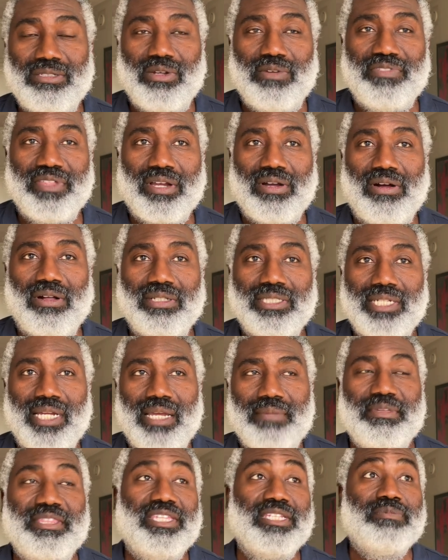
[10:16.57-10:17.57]
So if the call
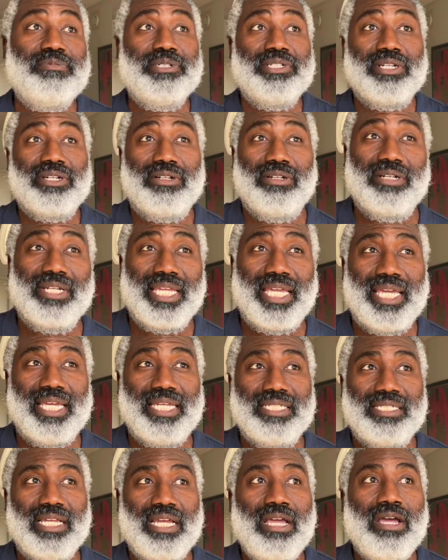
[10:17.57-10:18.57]
time in this particular
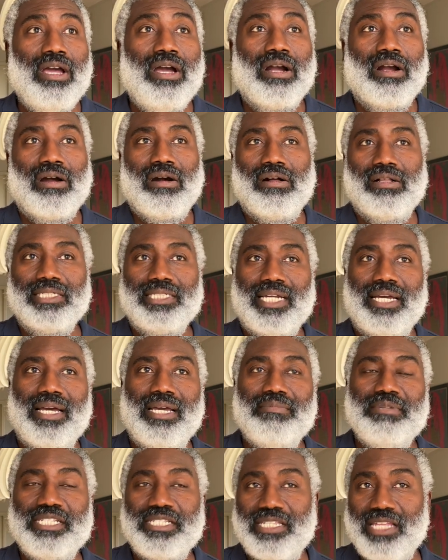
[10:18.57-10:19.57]
case, call
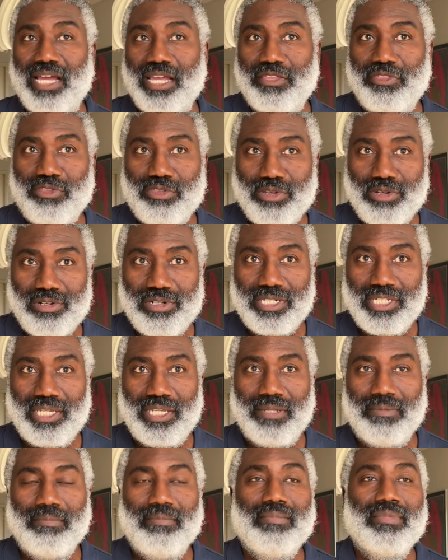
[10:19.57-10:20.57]
time is
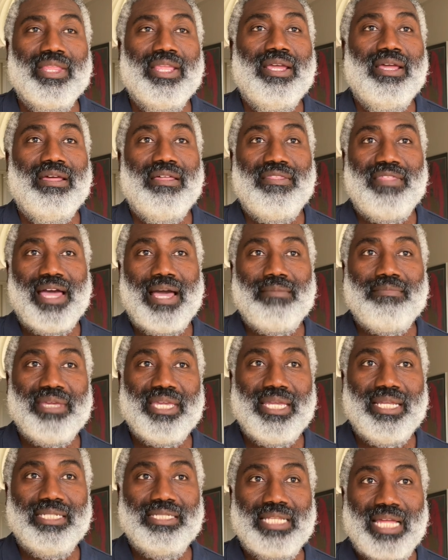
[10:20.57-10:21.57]
9:30, that
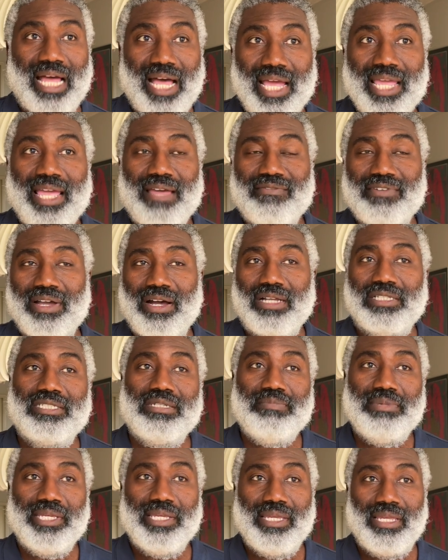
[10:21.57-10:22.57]
means I have got
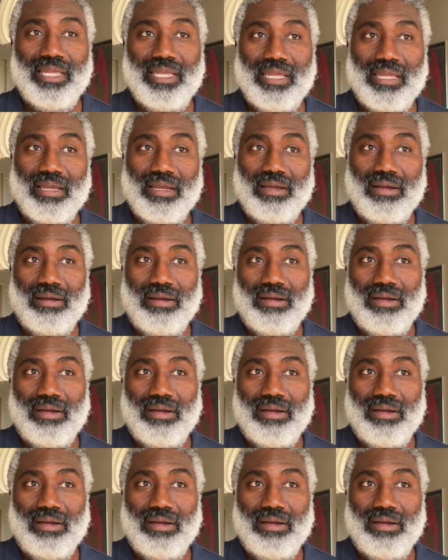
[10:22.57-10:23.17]
to be